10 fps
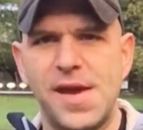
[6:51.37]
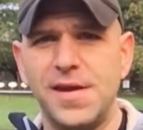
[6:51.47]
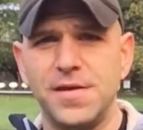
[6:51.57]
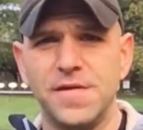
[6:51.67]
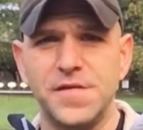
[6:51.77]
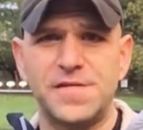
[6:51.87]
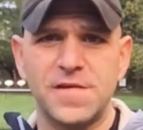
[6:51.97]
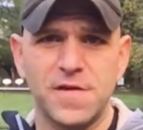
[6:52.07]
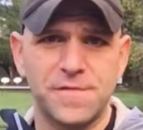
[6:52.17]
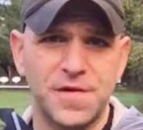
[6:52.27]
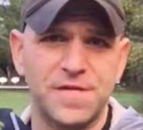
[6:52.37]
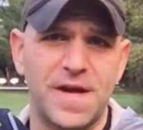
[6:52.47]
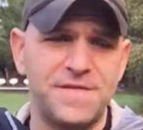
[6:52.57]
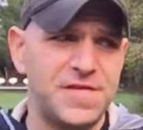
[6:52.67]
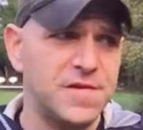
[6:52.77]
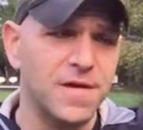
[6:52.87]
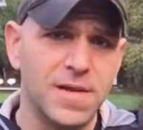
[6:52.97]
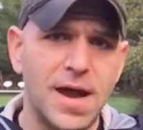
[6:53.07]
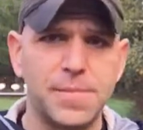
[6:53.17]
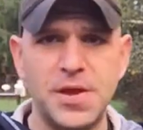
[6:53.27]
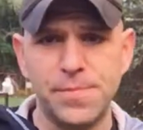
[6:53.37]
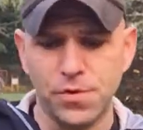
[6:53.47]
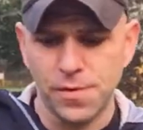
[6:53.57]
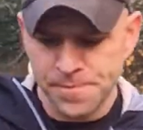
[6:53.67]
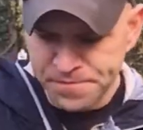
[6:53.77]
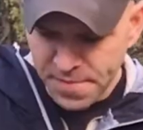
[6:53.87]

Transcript: in and of itself because I've seen a lot of people